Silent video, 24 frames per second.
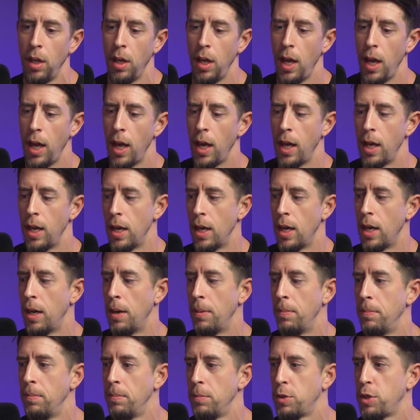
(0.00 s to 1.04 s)

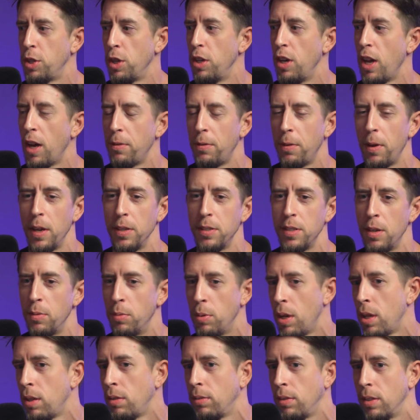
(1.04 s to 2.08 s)
And sure enough, I said,
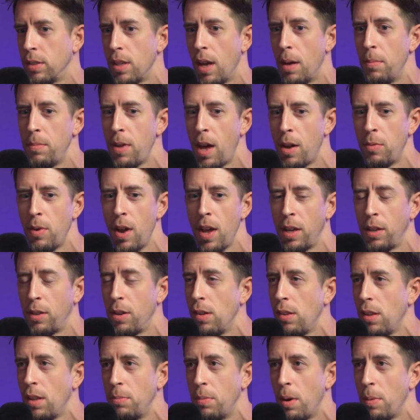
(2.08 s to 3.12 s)
well, I'm not Ryan
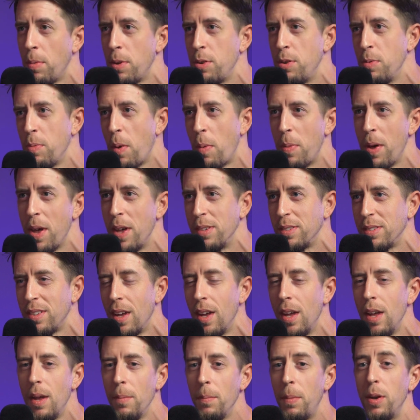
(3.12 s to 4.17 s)
Cullen, but I'm going to do my best.
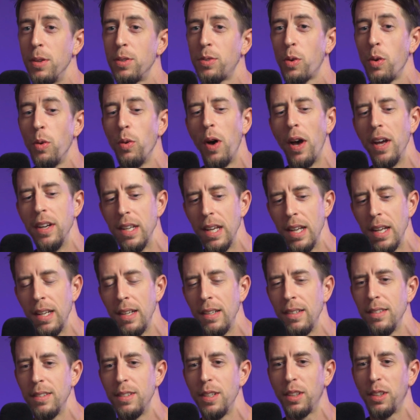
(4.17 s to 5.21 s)
But it's cool. I did
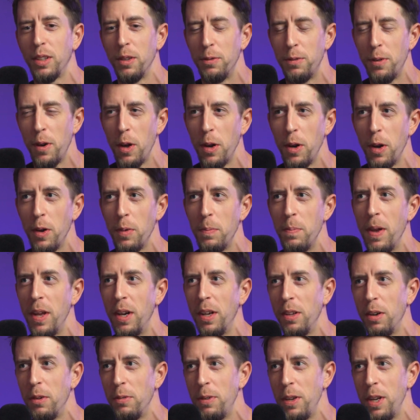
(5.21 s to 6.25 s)
it, took the photo, made a
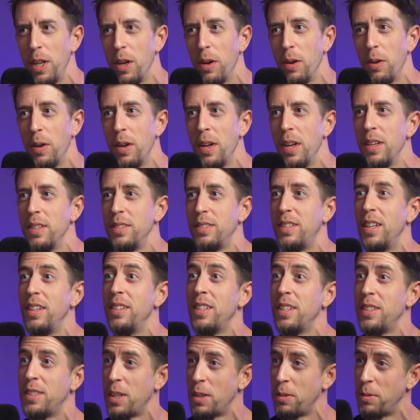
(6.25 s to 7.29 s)
little video, sent
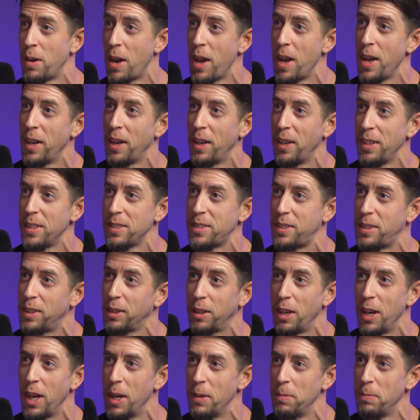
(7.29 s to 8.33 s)
it to Ryan on
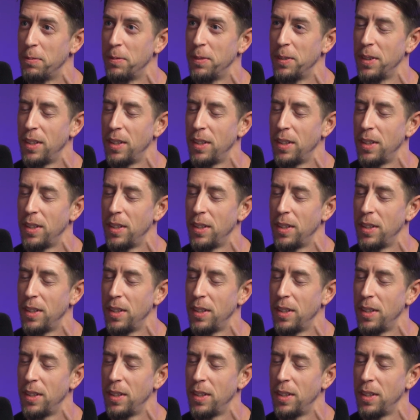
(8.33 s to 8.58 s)
Instagram.